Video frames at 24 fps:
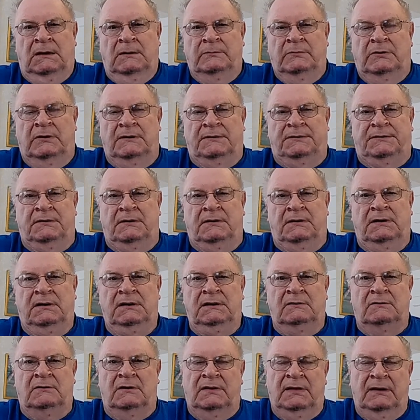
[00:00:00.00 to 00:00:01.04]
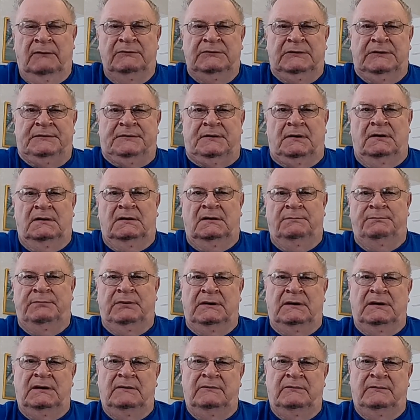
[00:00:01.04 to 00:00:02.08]
But anyway, that was just a little
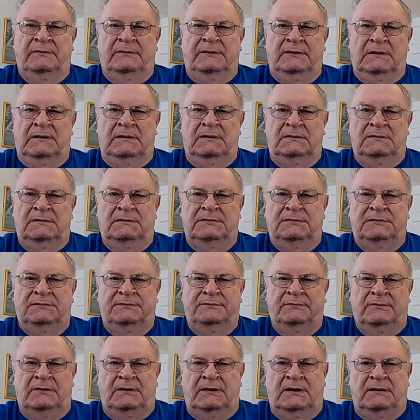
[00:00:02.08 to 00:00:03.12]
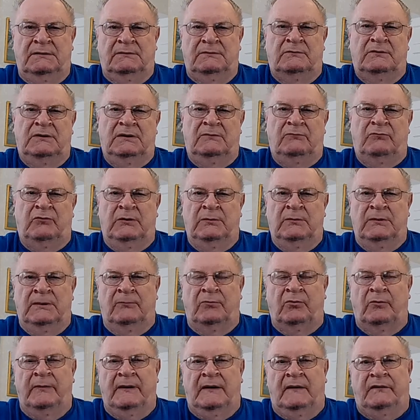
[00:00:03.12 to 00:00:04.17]
bit of it, what I
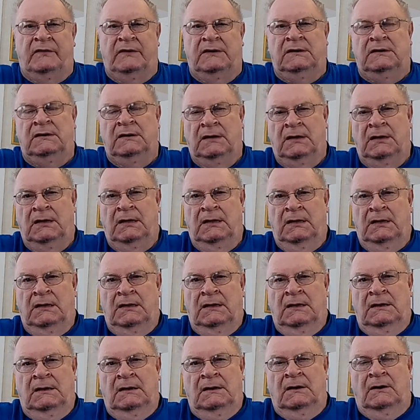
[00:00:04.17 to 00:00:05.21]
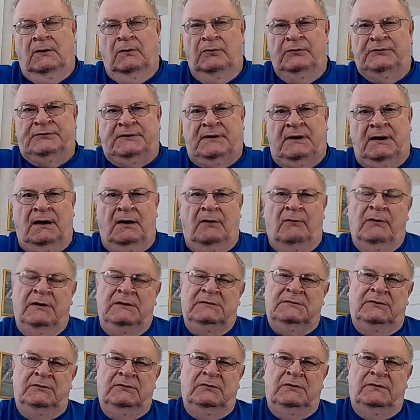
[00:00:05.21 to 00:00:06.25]
remember about the old style ways
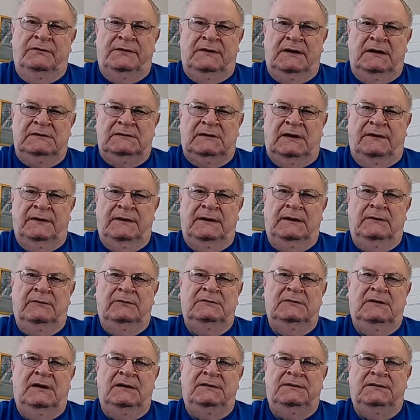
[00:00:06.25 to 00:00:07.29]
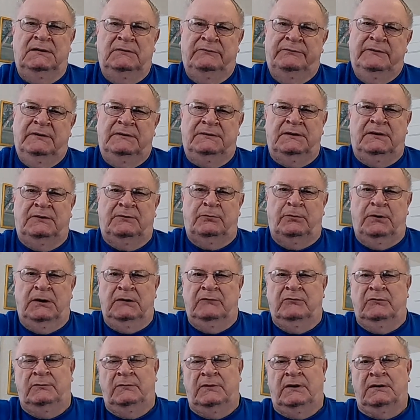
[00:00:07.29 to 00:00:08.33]
of doing things. I think it was
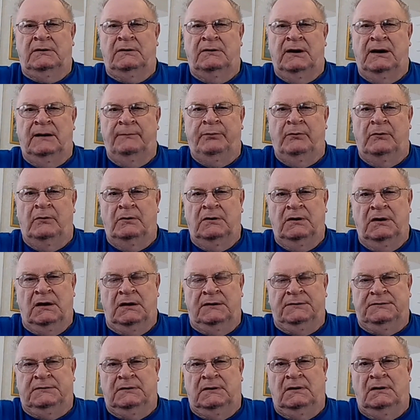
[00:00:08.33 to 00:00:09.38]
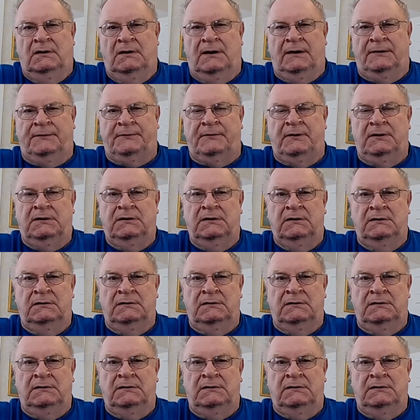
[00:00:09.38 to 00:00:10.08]
1953 when my grandpa got electric.